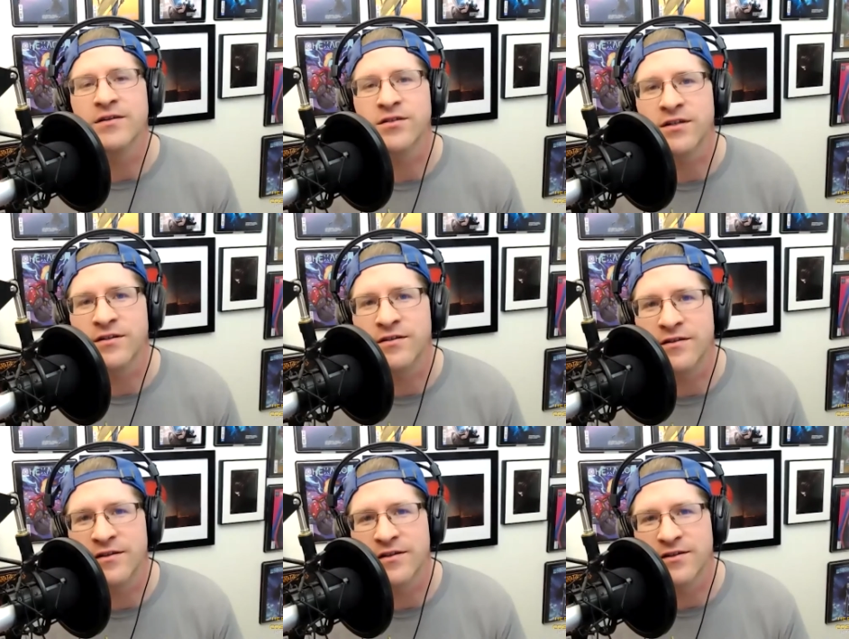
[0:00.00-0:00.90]
She
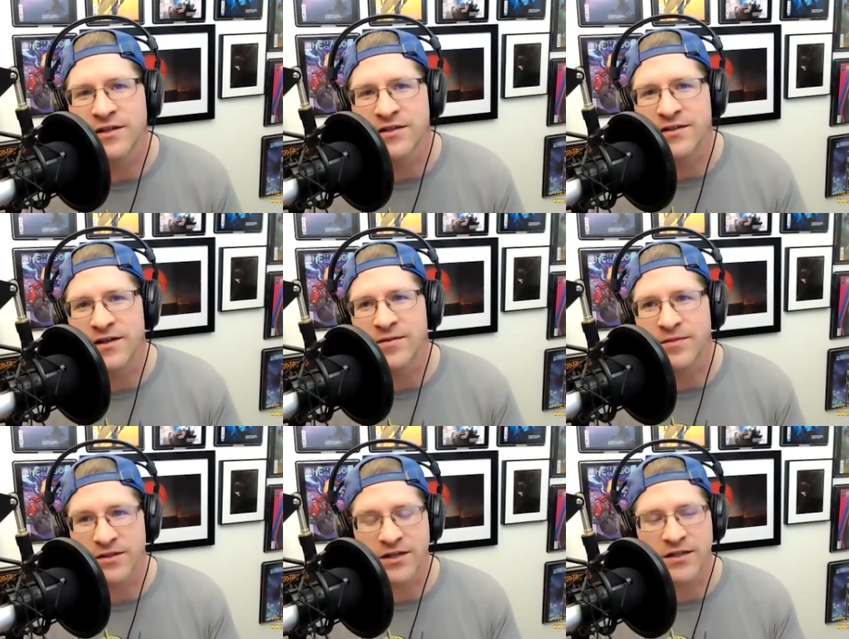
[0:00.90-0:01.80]
had
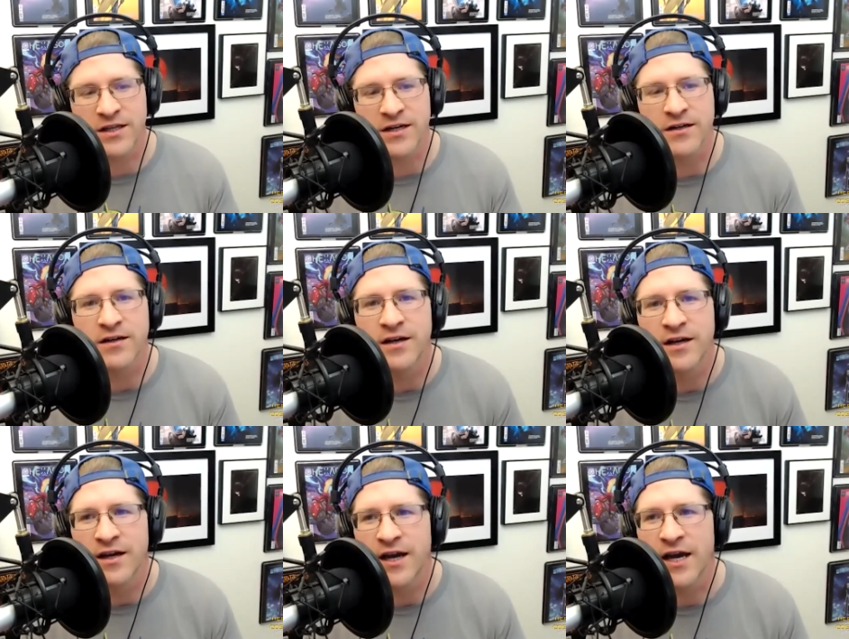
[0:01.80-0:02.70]
studied there
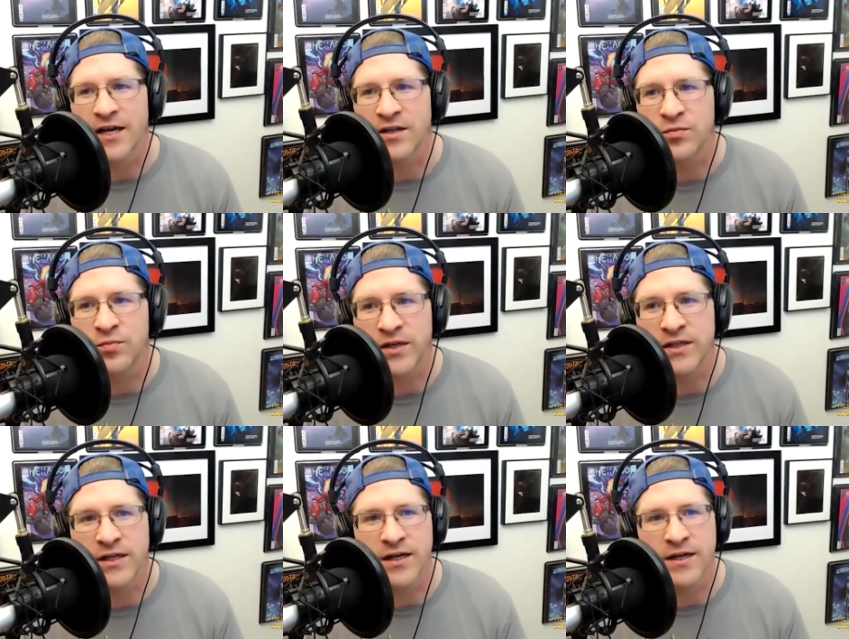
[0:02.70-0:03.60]
and
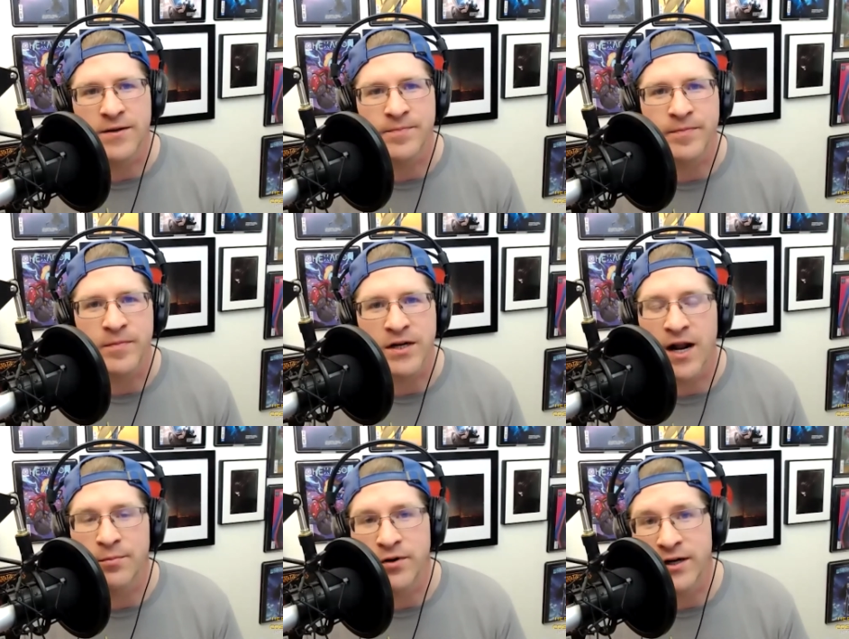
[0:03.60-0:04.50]
been an
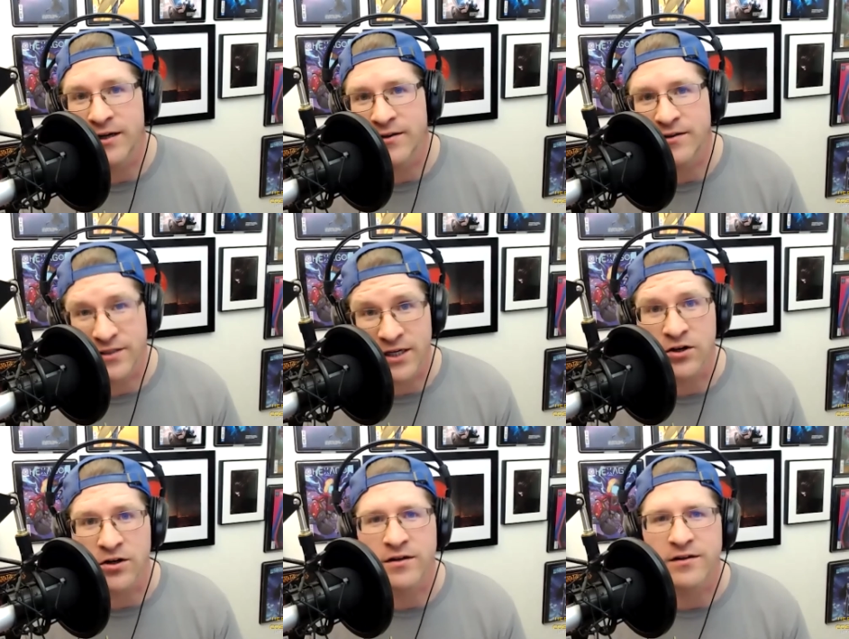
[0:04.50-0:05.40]
operatic
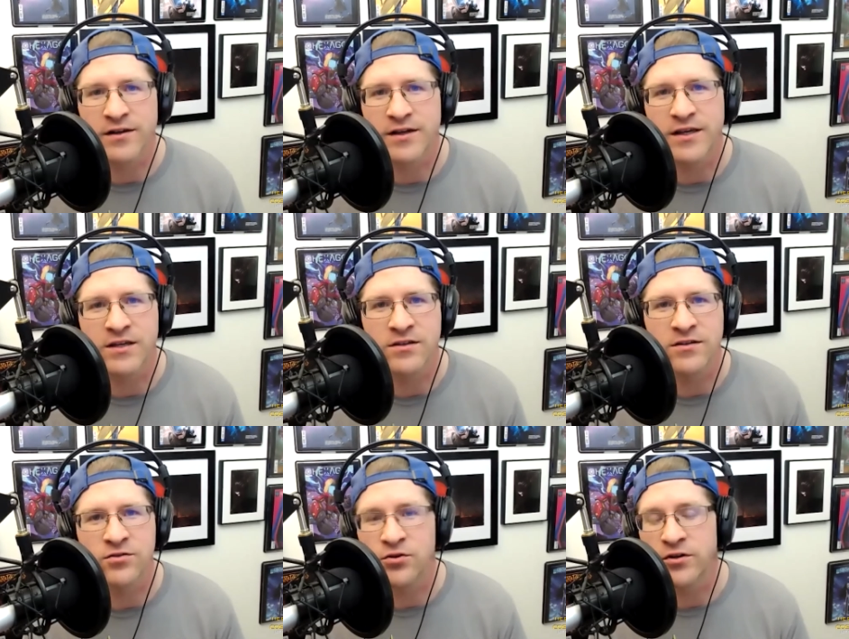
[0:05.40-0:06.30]
singer
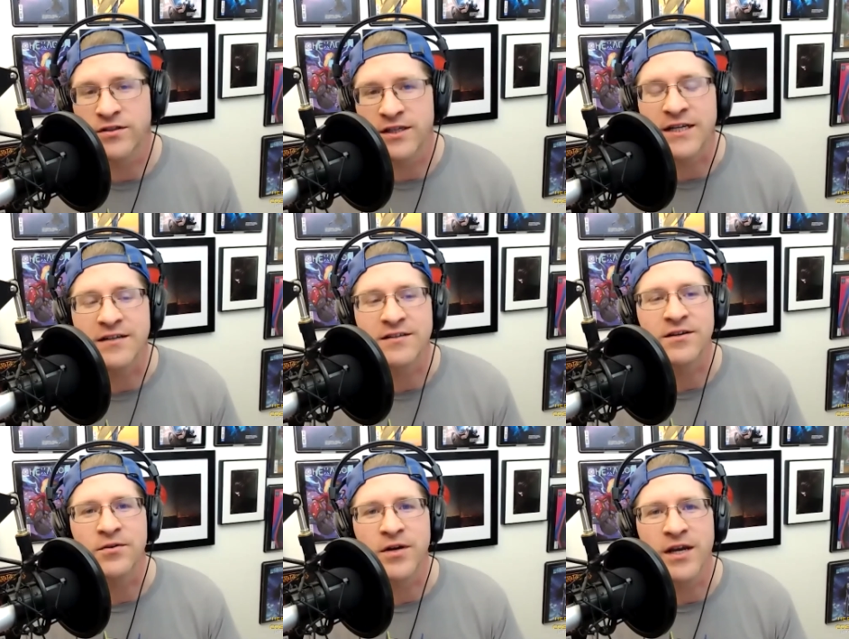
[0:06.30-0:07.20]
in New York City.
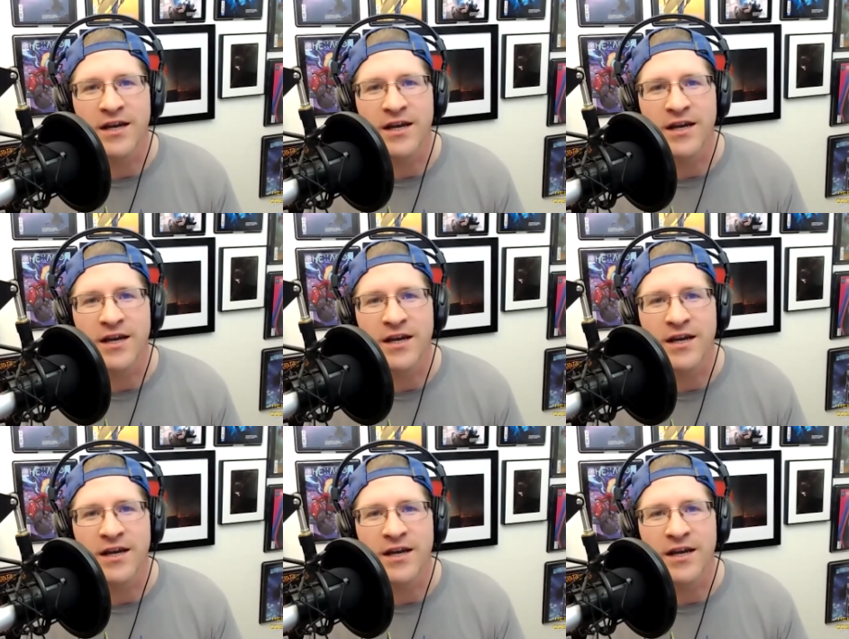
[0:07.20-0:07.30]
So,